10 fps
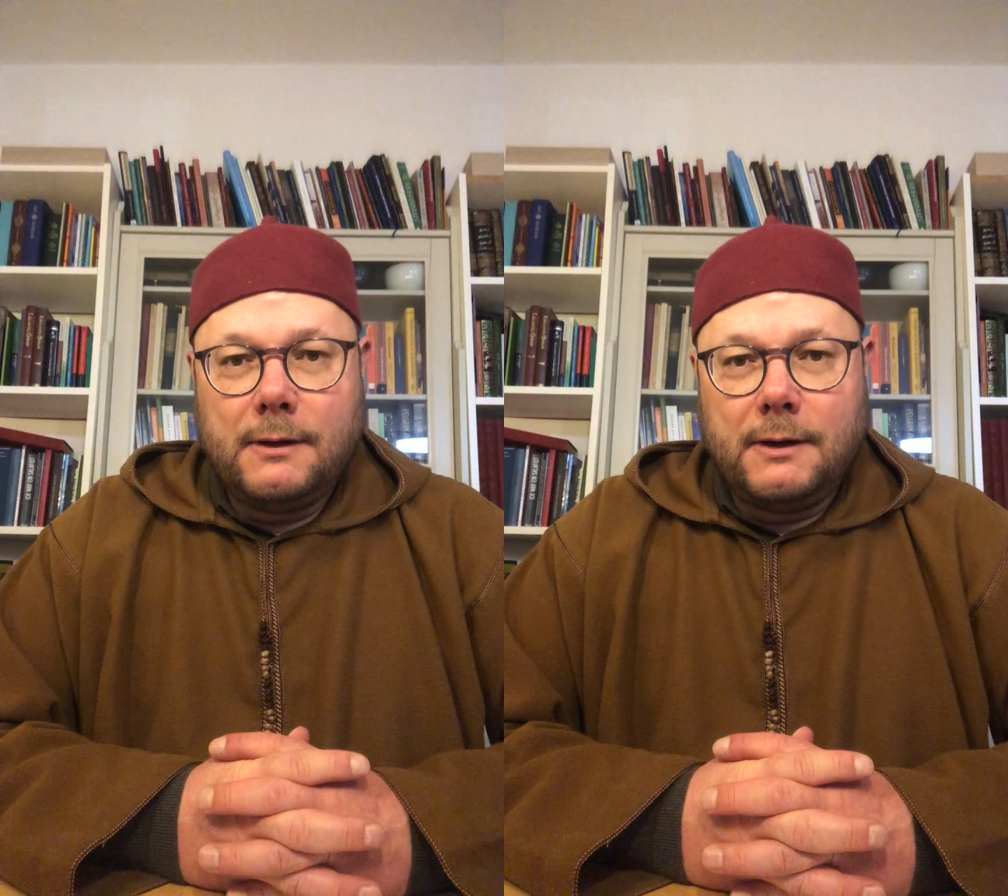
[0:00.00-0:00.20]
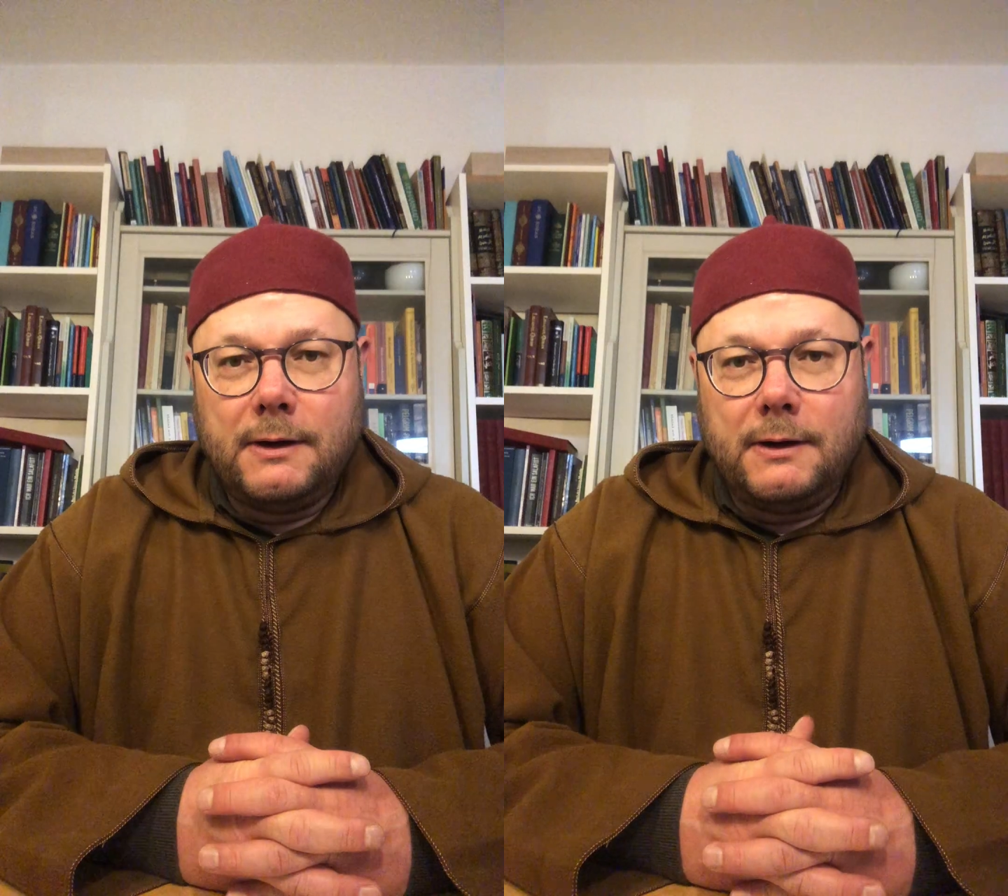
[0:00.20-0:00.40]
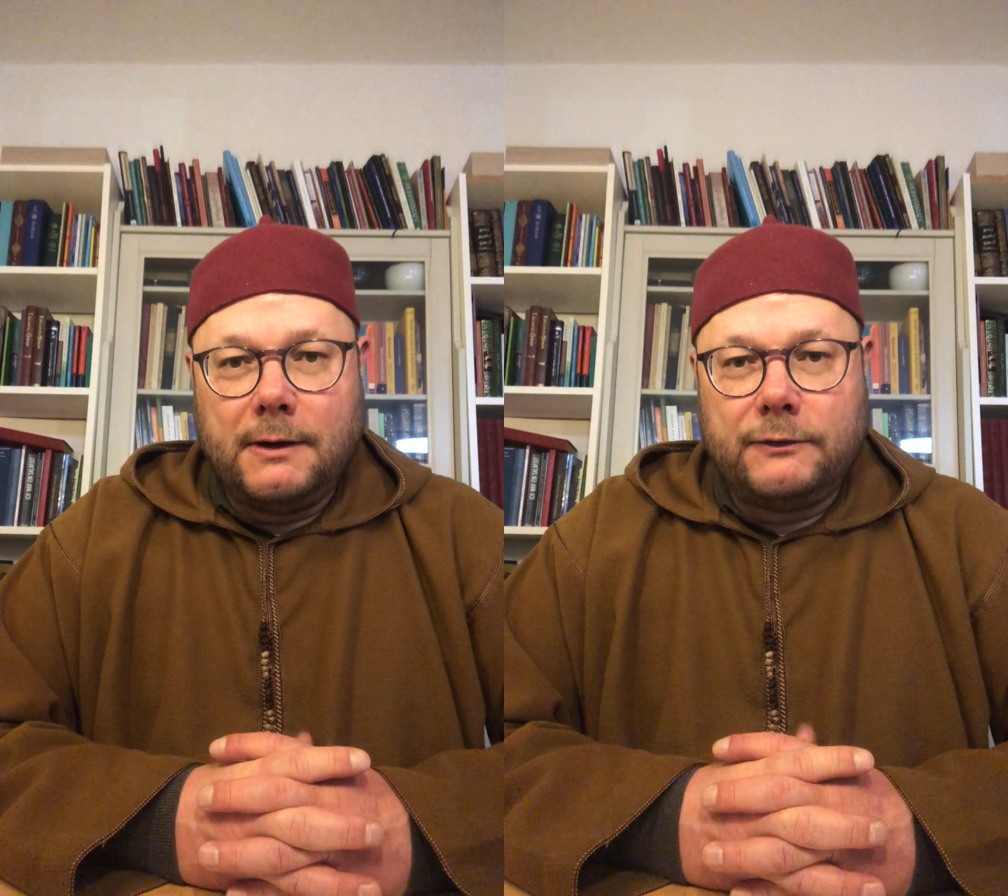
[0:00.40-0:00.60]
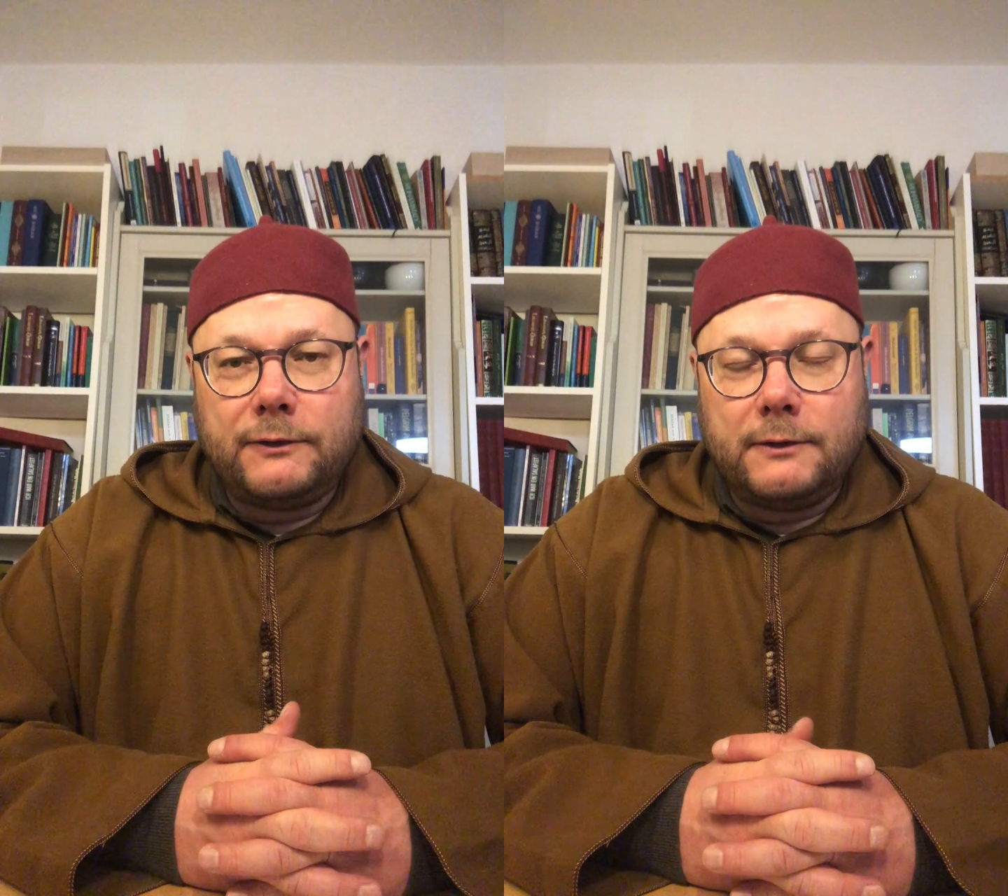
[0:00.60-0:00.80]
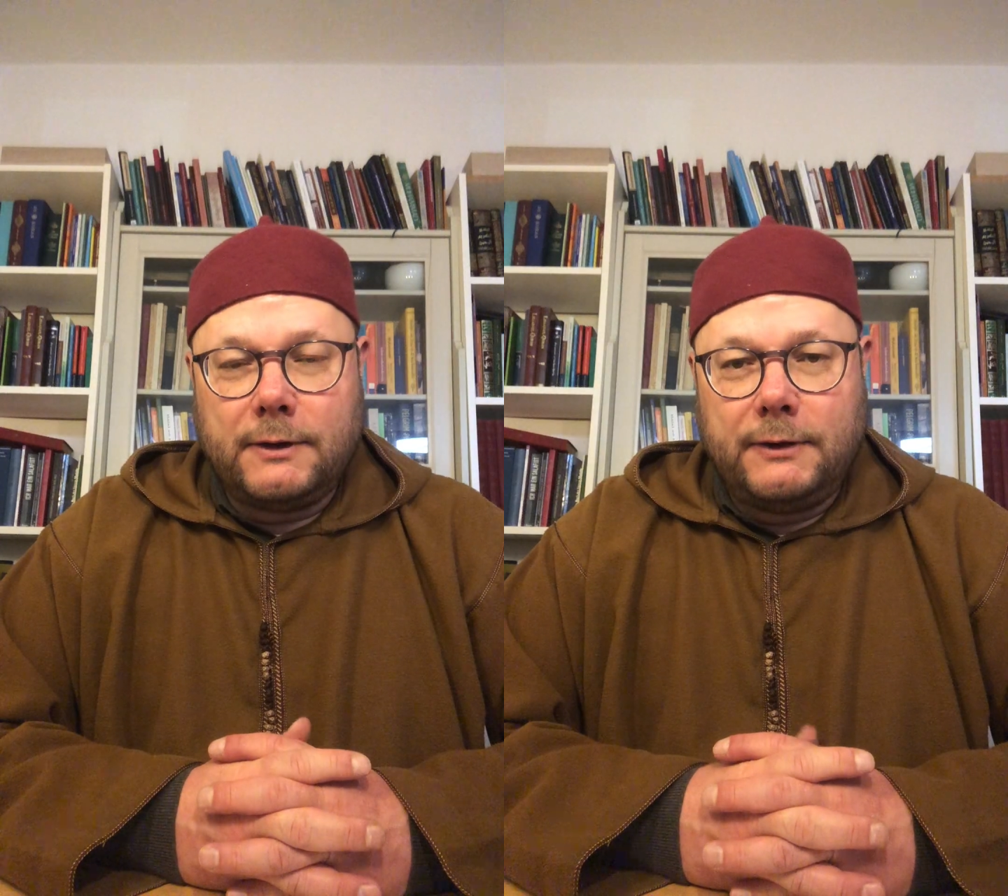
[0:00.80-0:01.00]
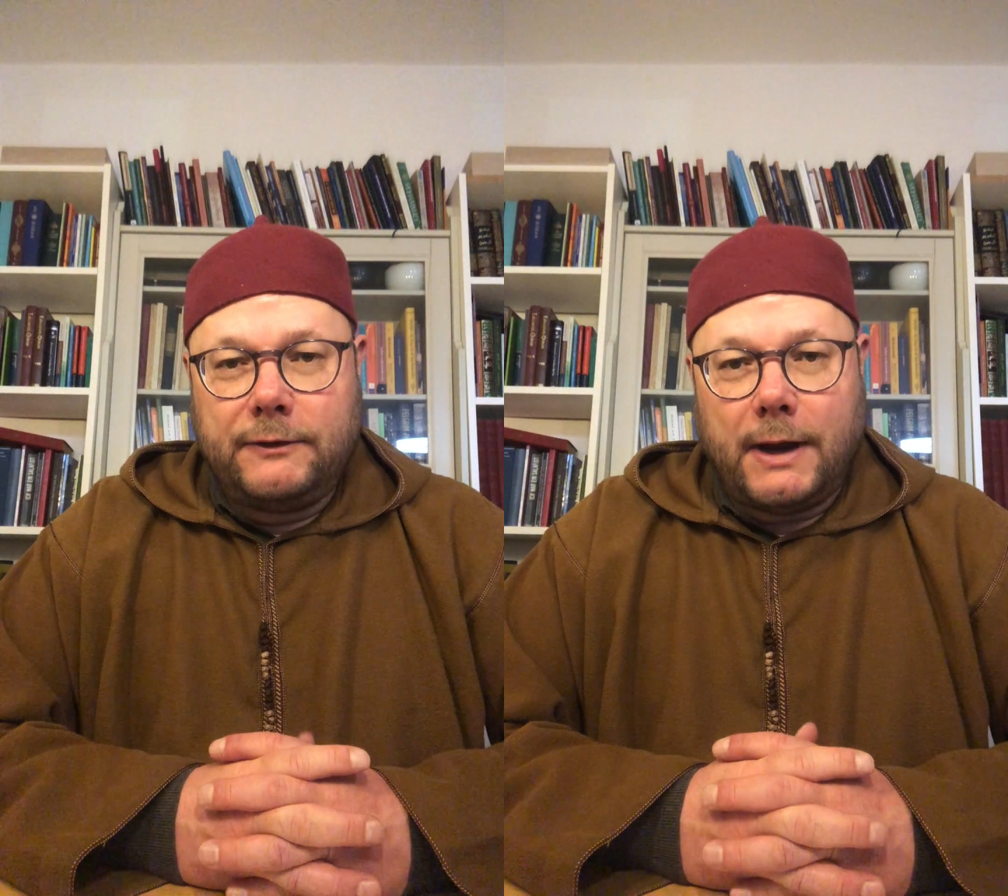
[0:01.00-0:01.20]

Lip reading: It's a